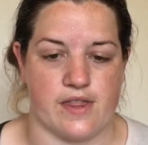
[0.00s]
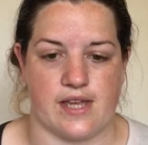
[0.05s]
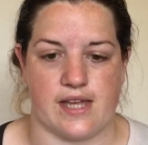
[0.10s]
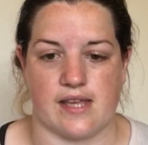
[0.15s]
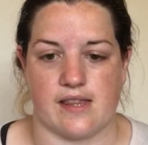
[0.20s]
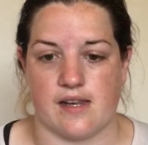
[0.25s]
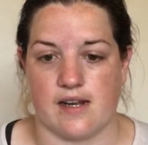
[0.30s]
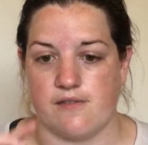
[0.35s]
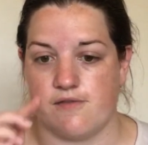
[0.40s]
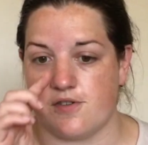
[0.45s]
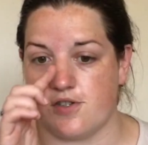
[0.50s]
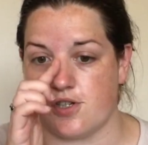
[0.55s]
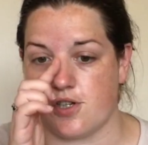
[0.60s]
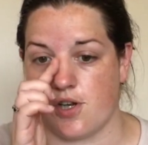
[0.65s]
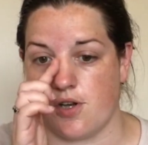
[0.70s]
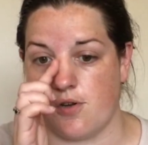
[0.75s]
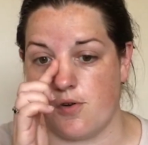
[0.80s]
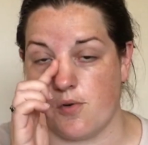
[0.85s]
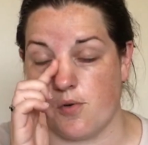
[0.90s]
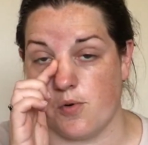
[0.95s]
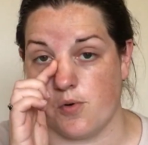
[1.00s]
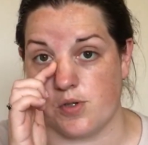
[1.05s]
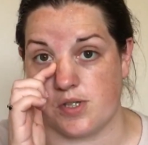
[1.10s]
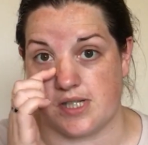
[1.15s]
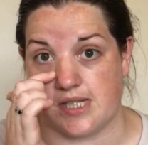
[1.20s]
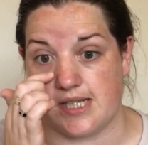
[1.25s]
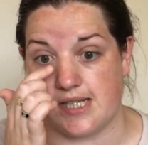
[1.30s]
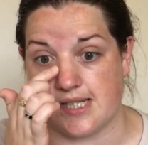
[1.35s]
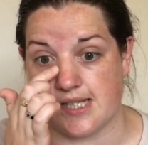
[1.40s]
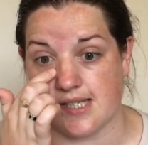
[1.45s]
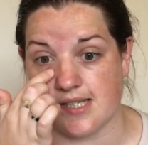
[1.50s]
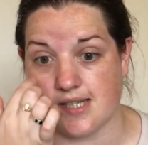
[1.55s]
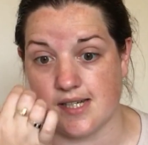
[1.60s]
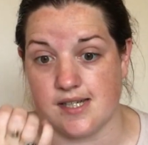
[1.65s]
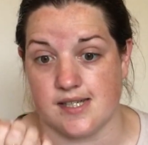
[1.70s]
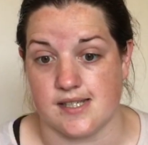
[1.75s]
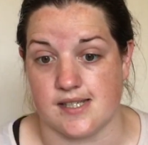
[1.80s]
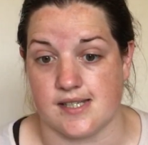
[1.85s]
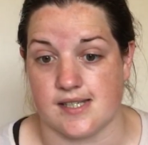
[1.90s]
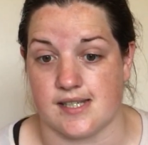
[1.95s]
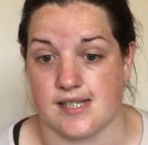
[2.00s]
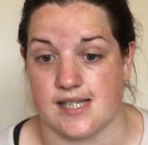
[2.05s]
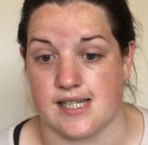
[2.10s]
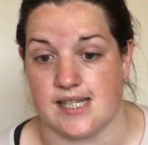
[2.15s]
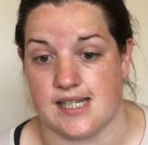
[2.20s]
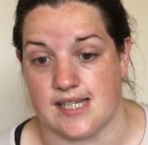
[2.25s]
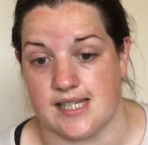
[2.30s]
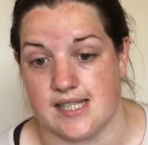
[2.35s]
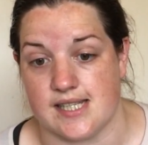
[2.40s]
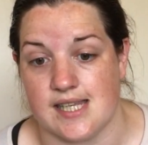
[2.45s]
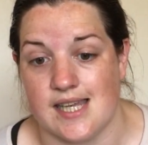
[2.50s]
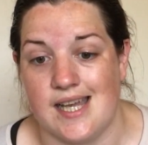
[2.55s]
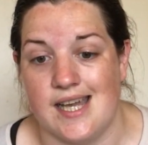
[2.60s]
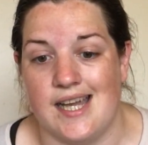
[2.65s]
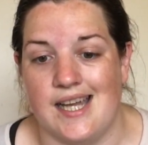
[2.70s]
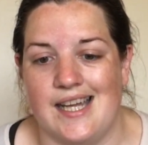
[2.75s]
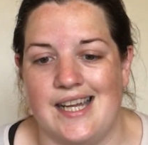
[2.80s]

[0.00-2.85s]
thing that I've shown or discussed is.